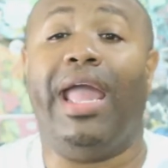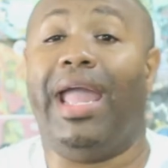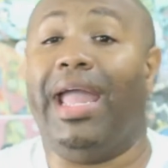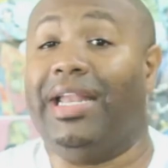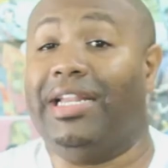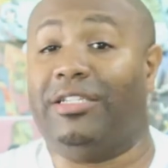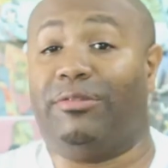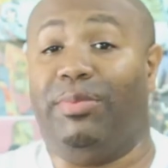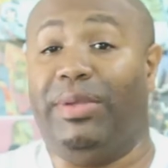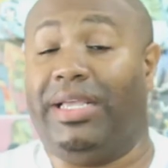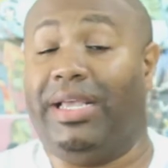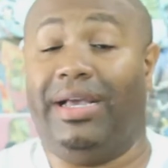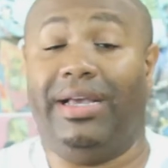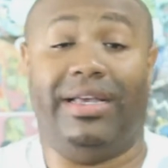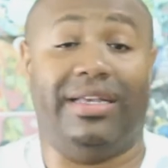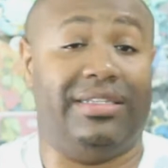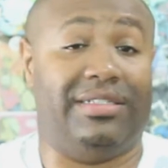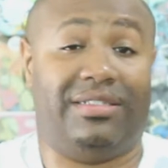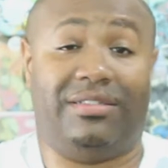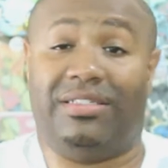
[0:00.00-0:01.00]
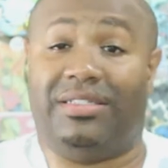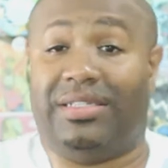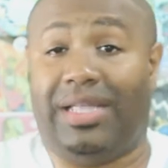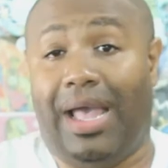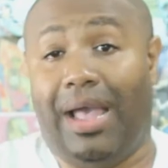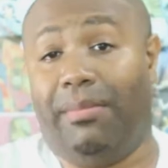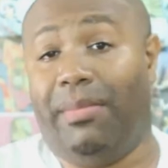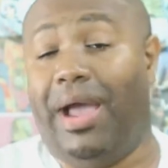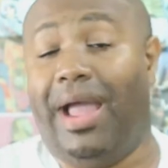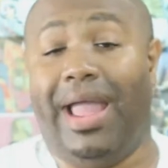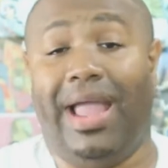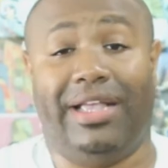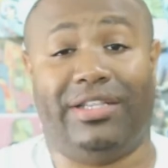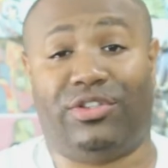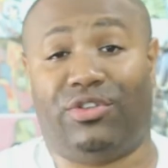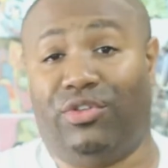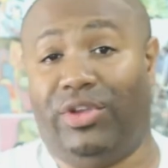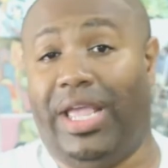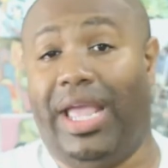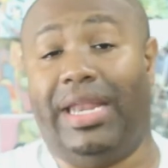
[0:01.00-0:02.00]
And it's because Tiamat
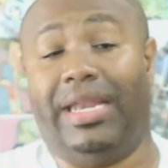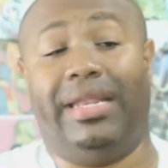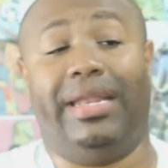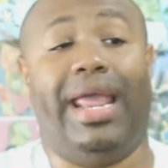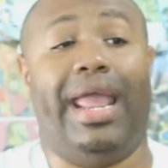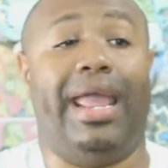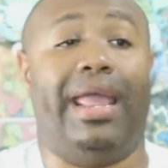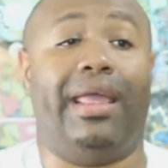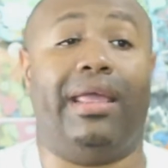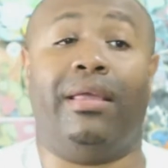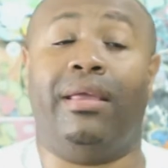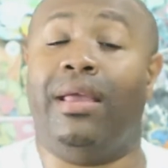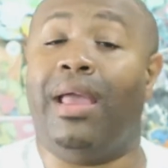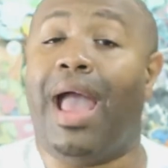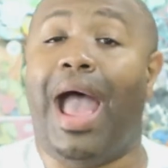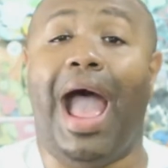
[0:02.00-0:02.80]
has created a,